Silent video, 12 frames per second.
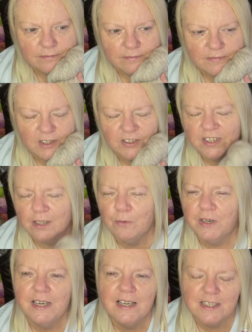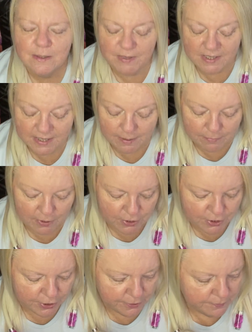don't think I want it next to my skin,
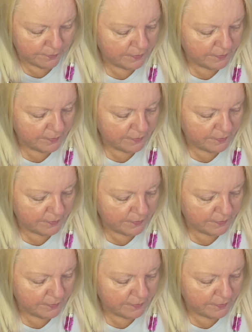mind you.